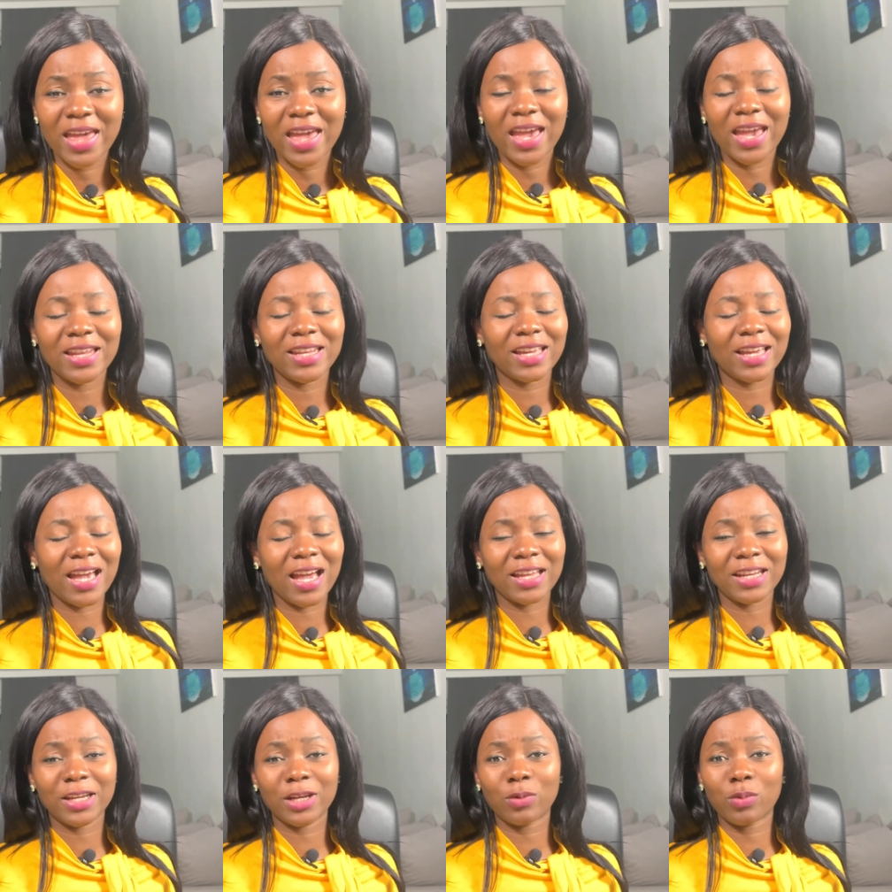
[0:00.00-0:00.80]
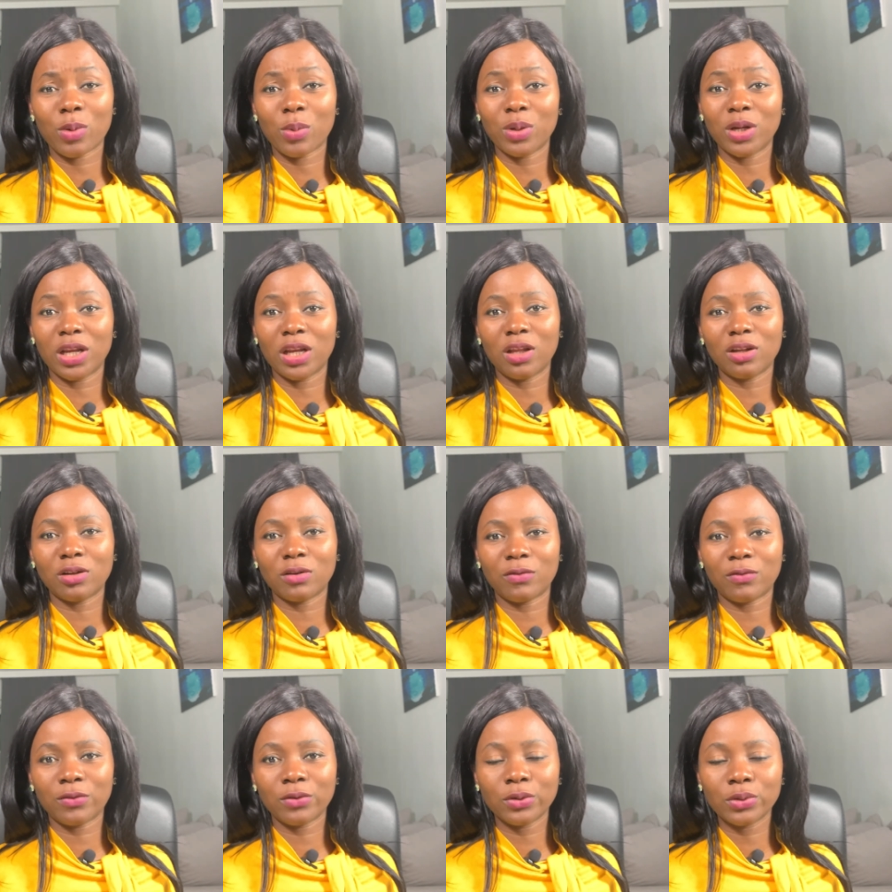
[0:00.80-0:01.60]
and they carried away with a lot
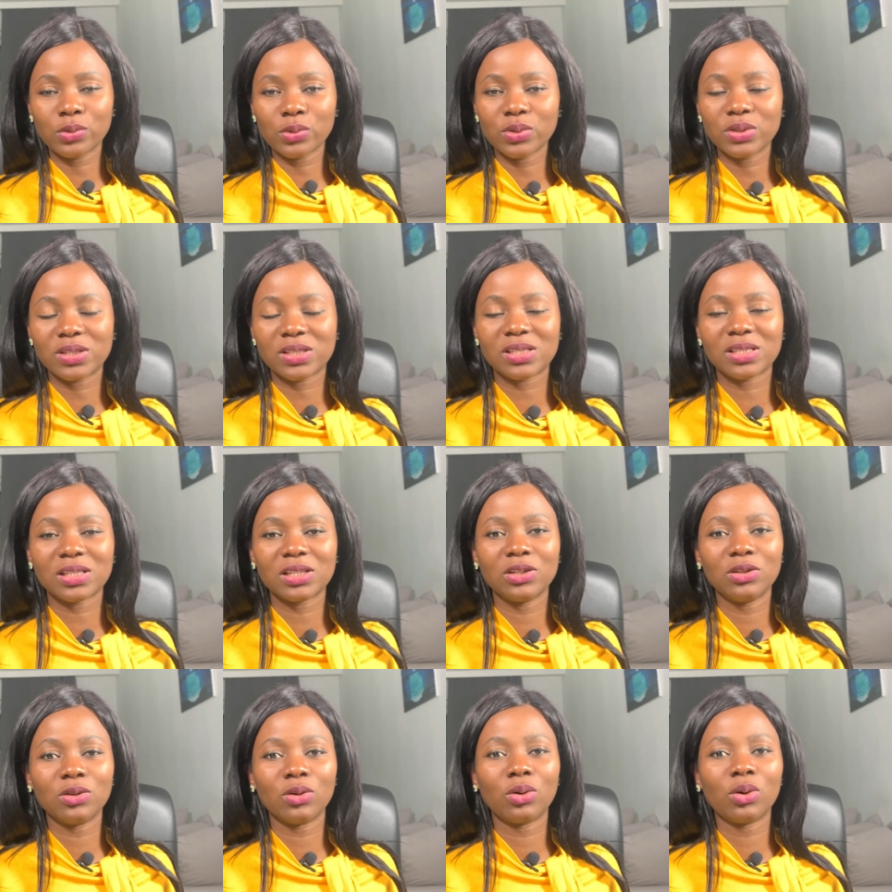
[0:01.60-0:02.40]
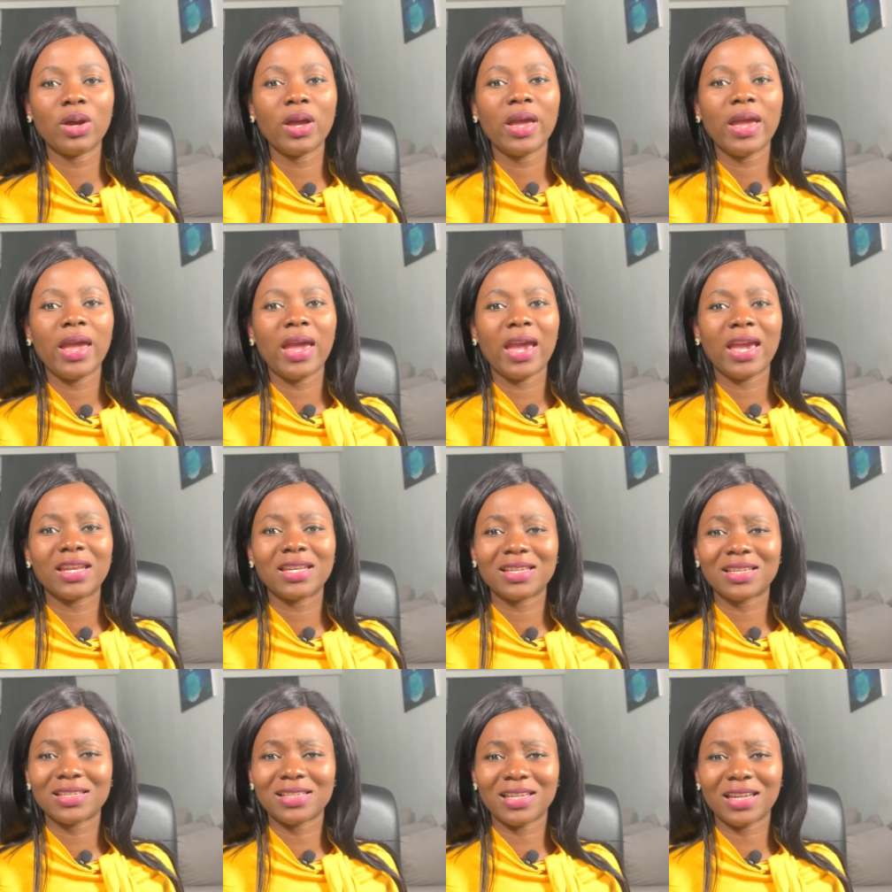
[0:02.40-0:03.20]
of goods,
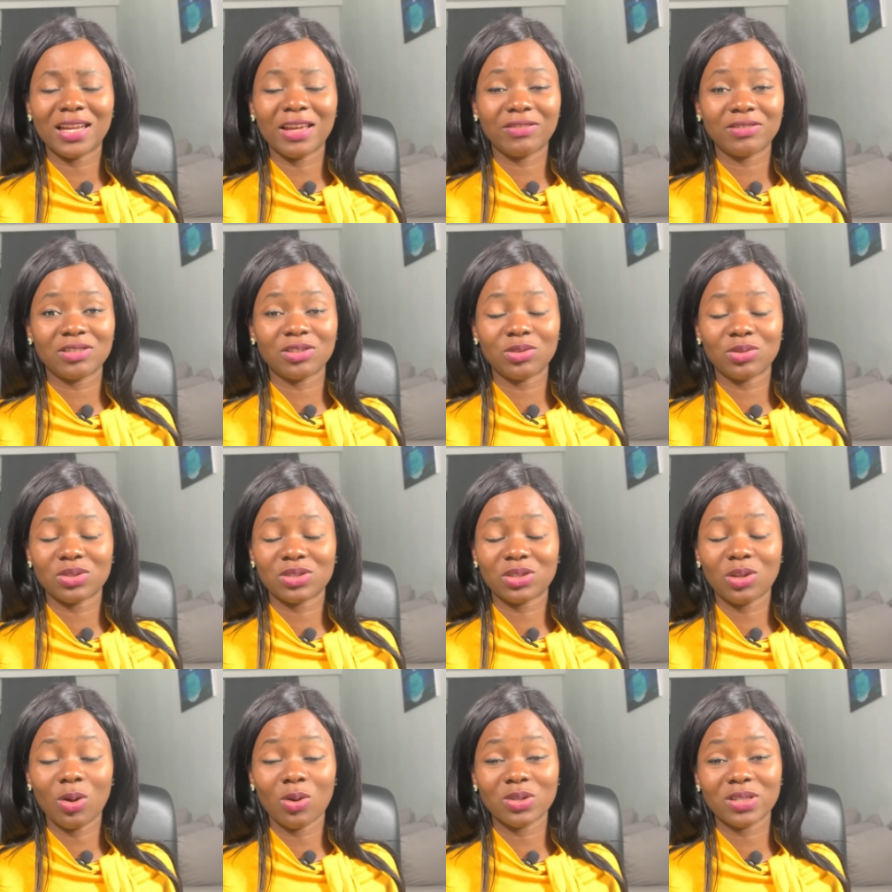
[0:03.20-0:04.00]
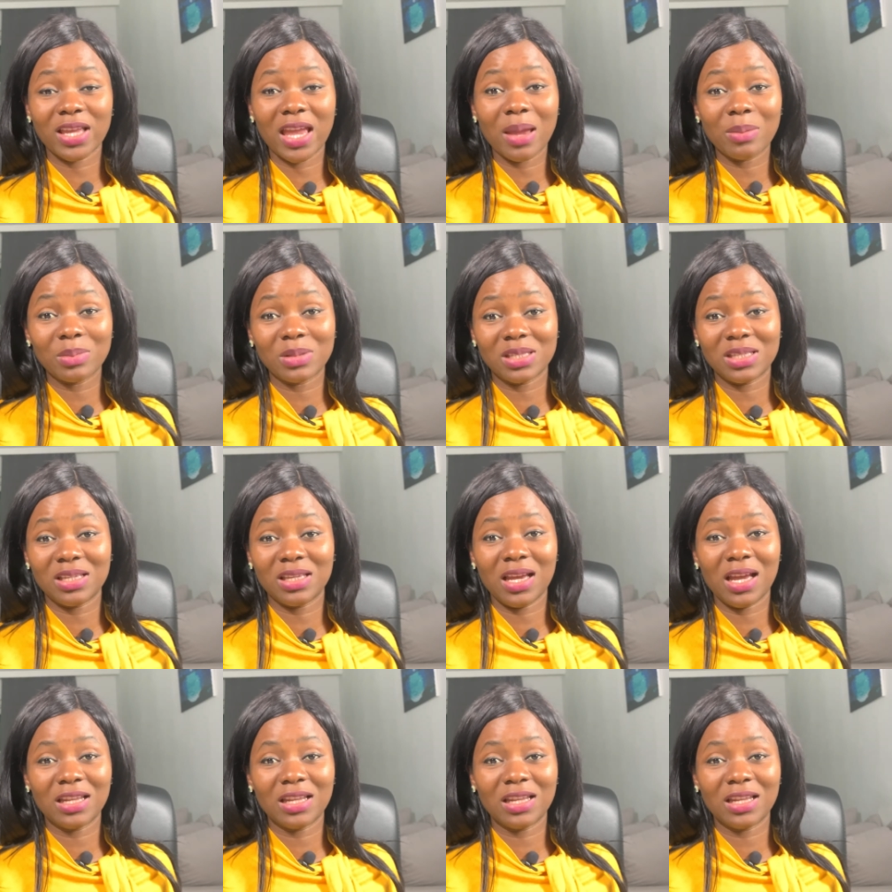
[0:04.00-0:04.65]
and they left those stores empty.